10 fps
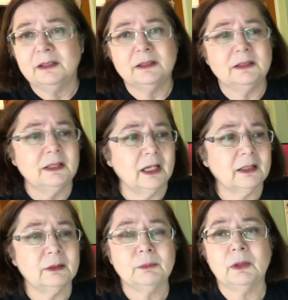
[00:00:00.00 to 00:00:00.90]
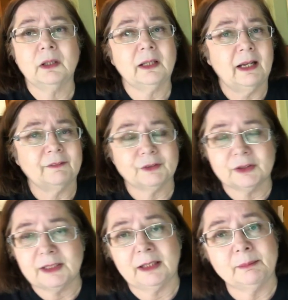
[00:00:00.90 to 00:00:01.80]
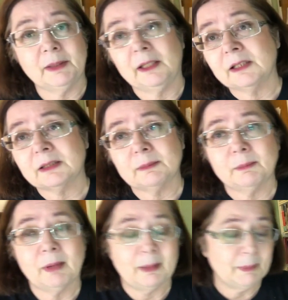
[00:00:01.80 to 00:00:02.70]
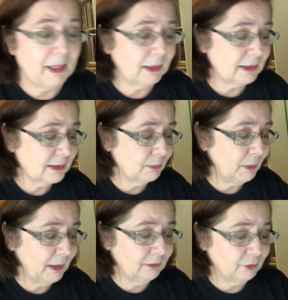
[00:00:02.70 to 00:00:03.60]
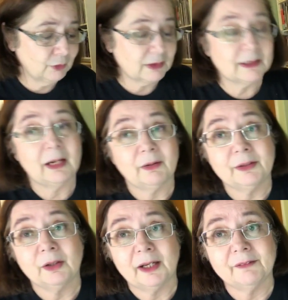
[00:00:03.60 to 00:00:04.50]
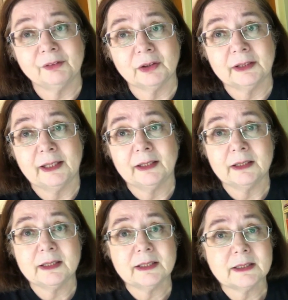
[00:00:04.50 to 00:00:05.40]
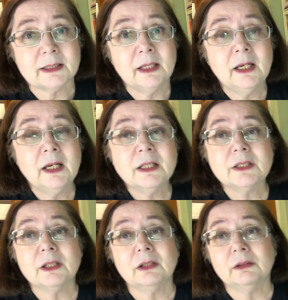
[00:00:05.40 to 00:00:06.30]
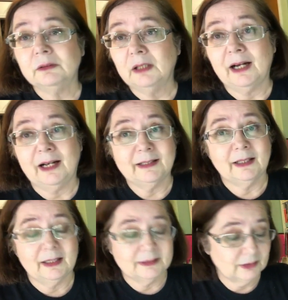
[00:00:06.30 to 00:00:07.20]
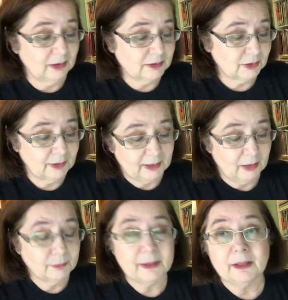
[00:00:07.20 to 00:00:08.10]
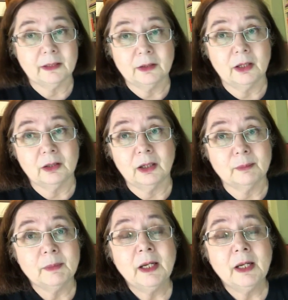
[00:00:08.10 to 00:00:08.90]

Nothing worked. After 10 minutes, my back is in pain. Of course, now I know I have a herniated disc, so I got rid of the long arm.